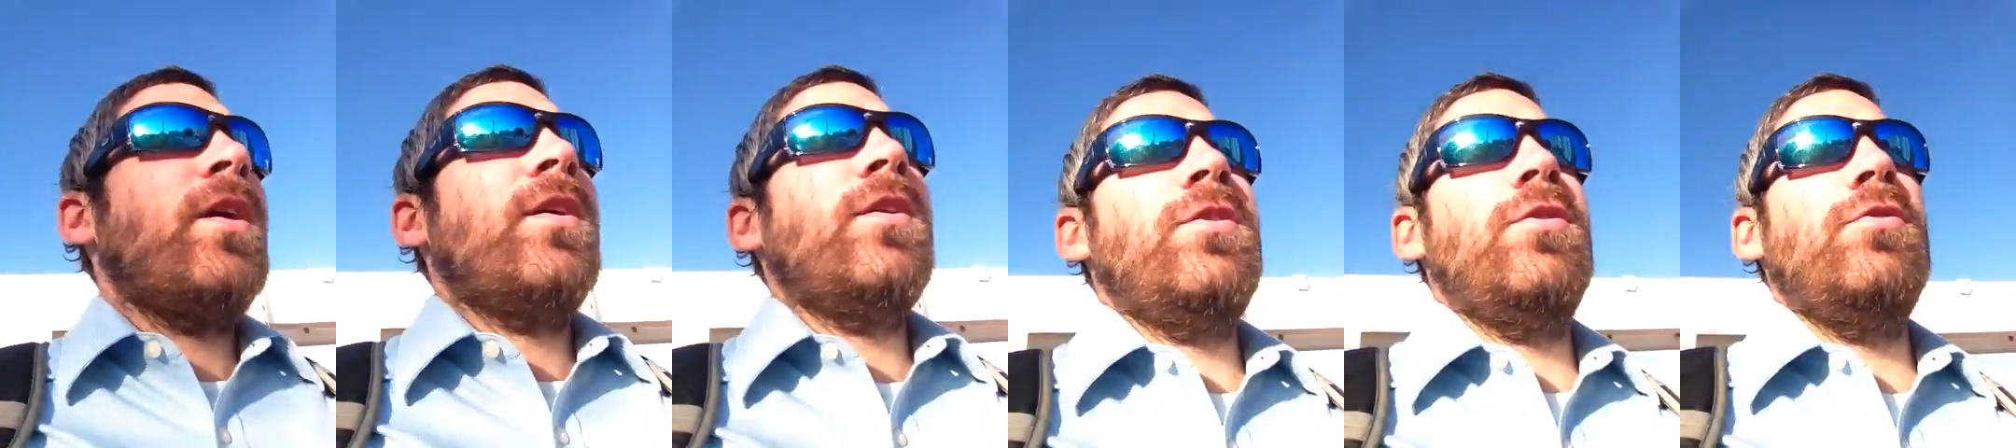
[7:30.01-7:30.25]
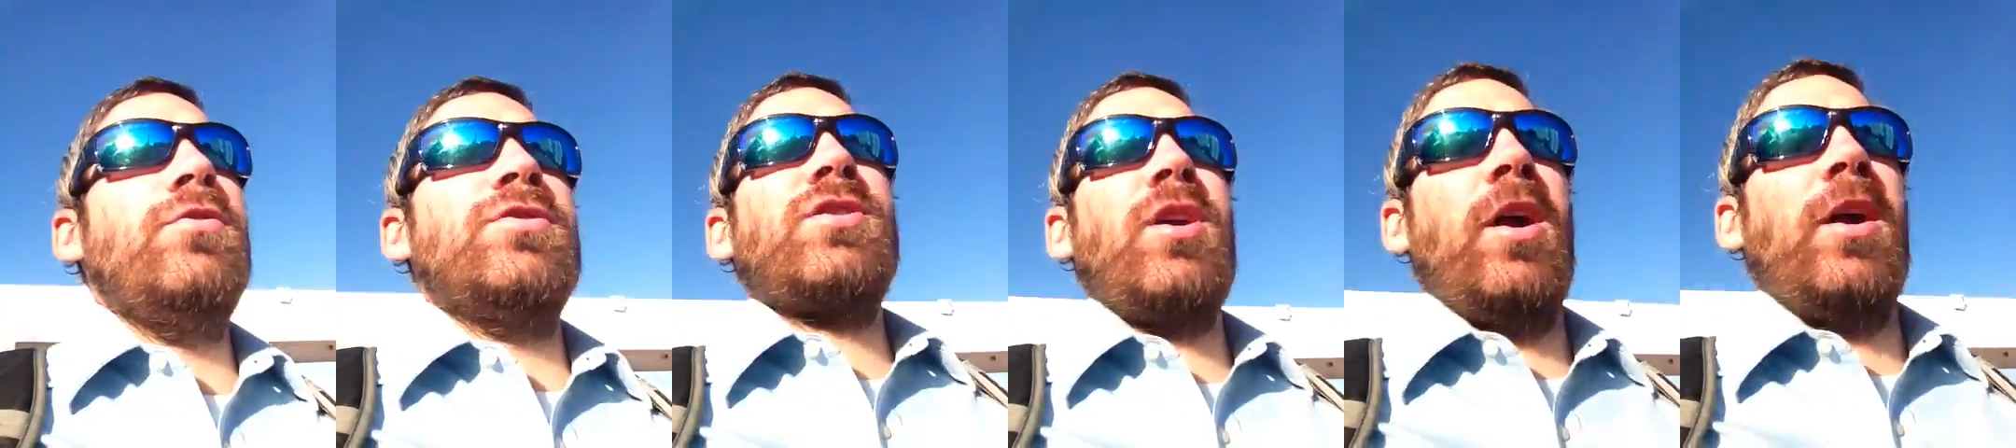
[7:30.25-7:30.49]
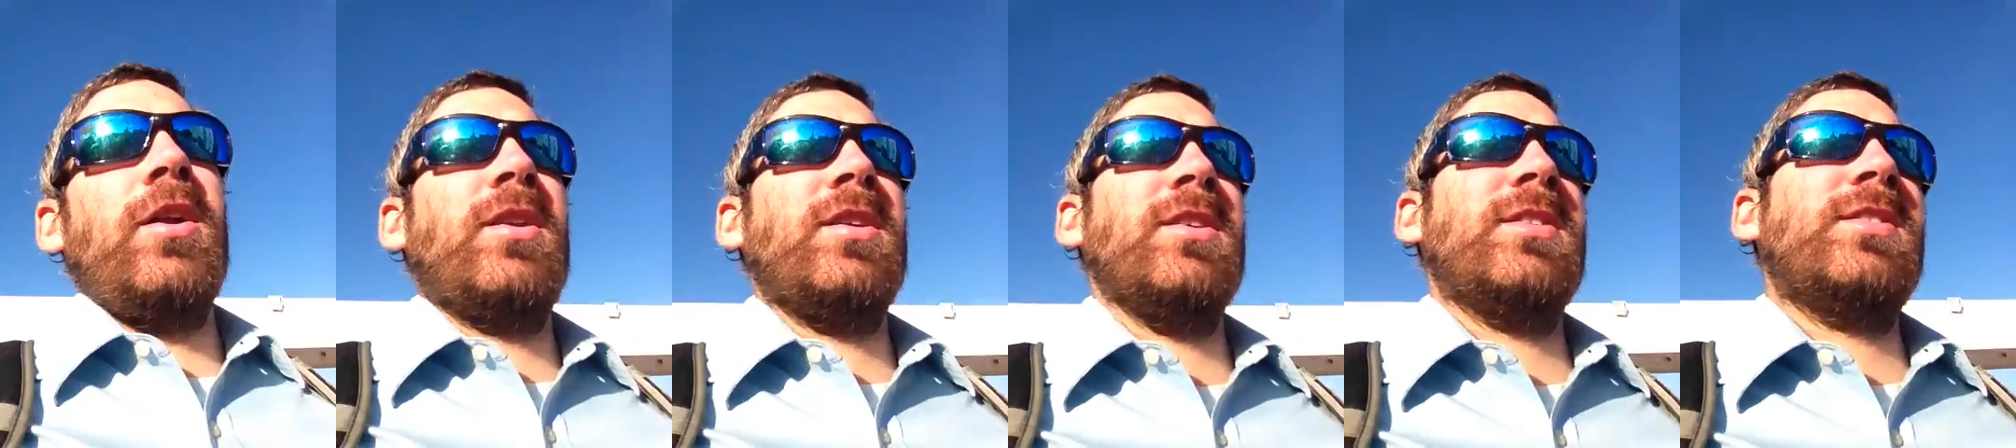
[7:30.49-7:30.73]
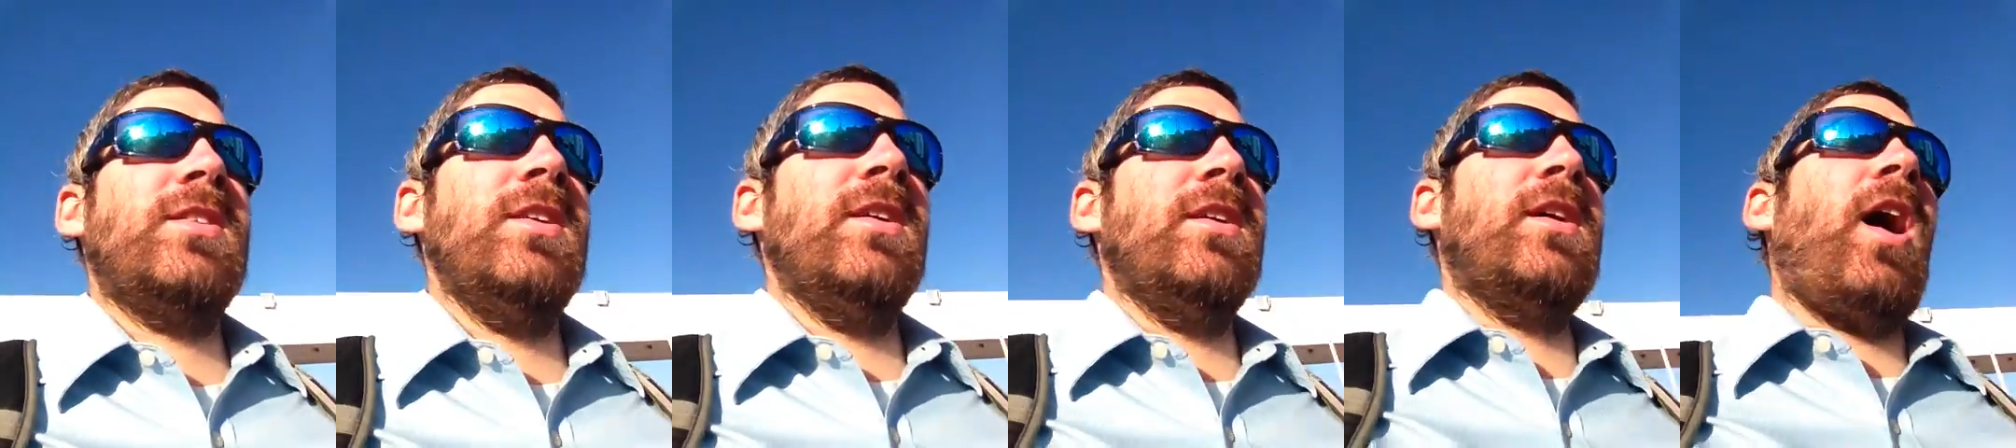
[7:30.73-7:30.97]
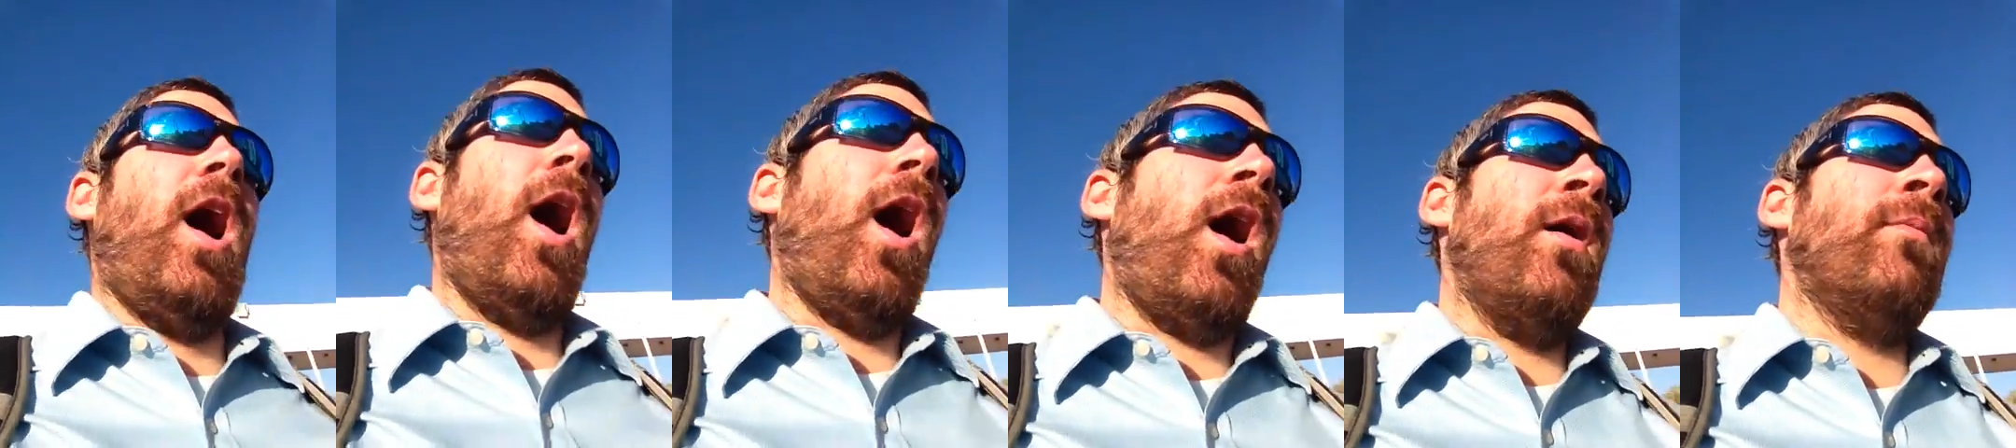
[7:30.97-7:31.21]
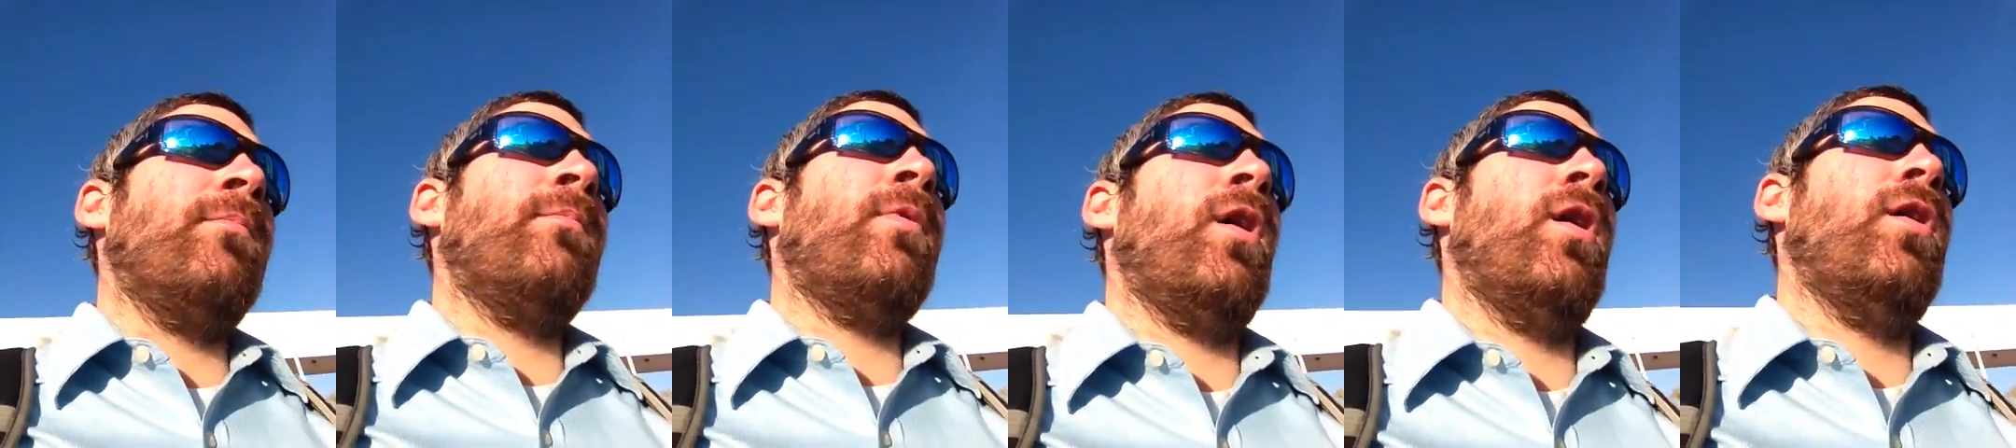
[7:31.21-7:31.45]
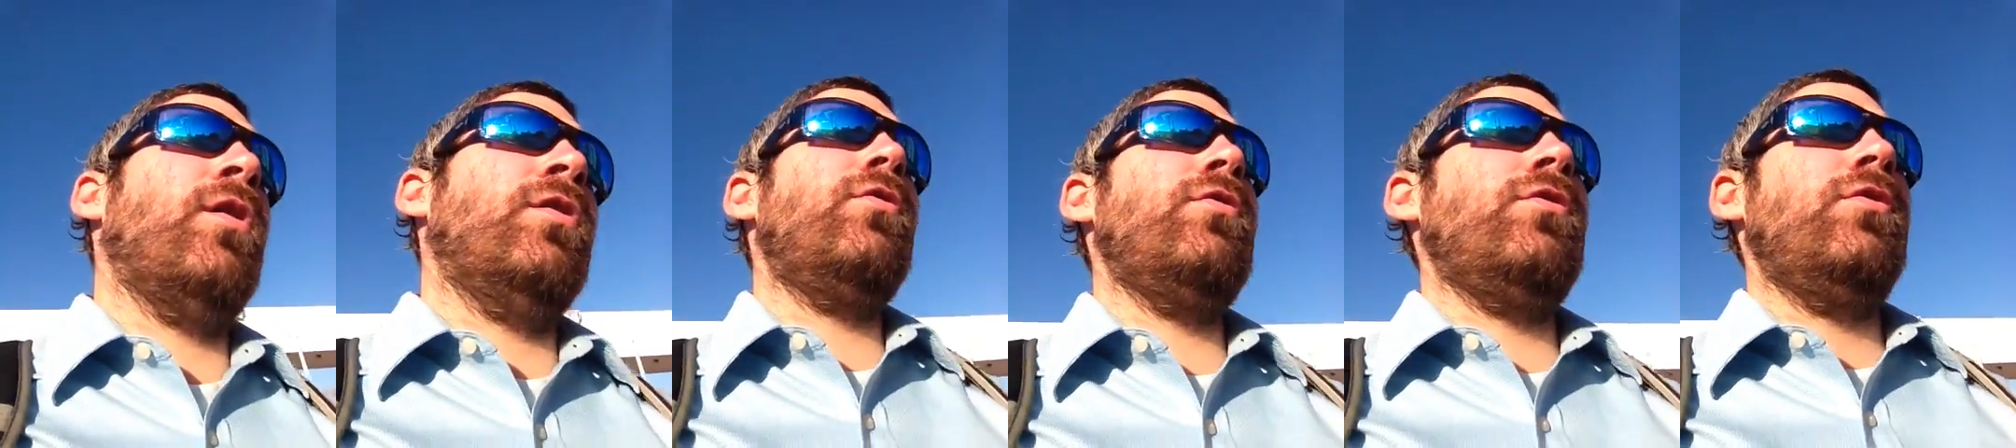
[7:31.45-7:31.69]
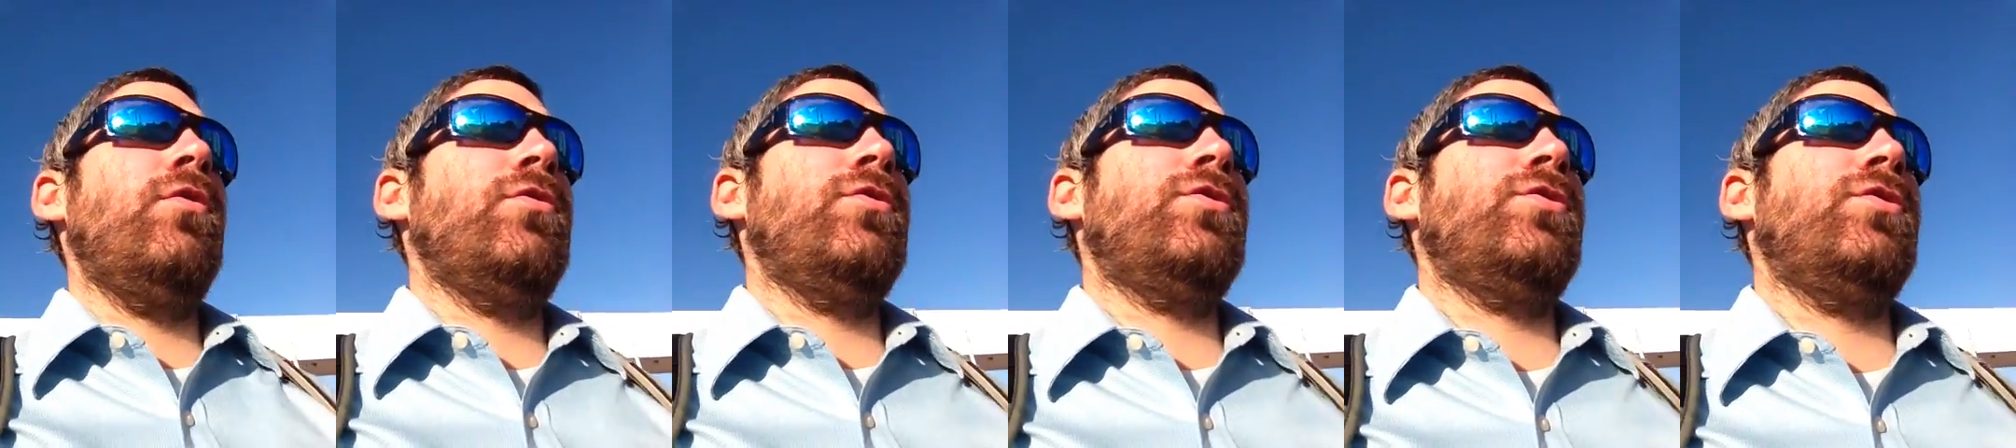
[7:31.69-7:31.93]
You start to see
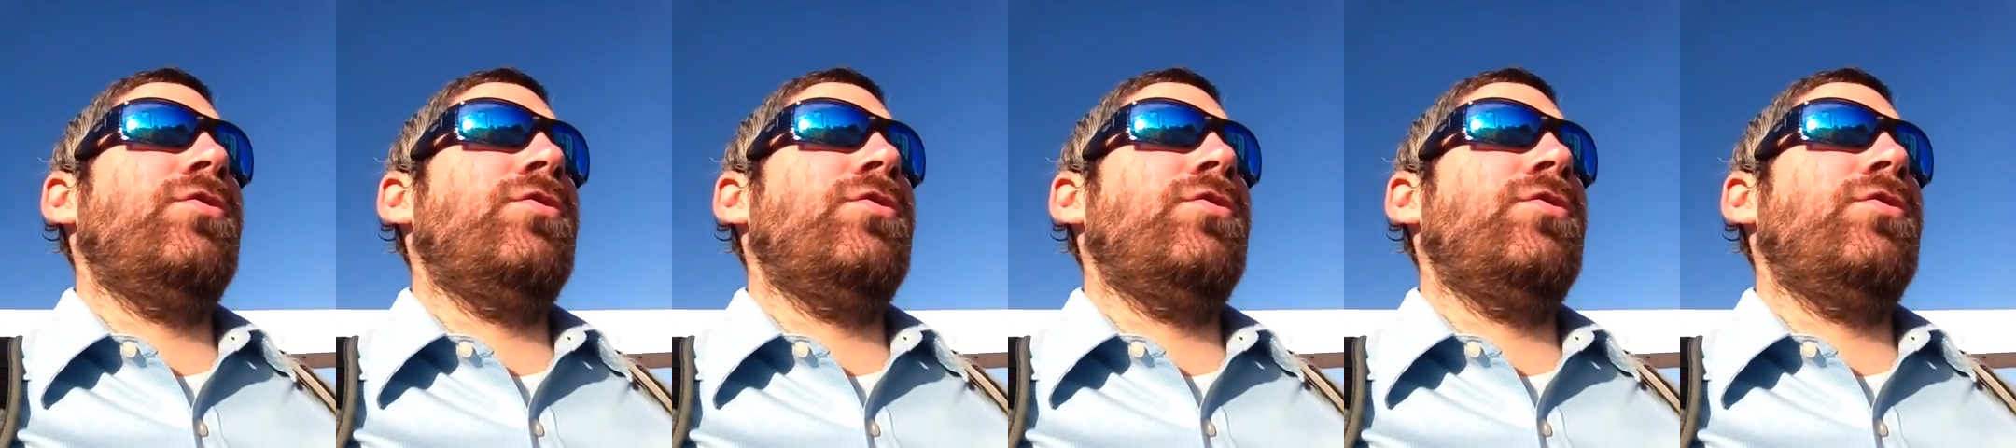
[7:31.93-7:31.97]
combos,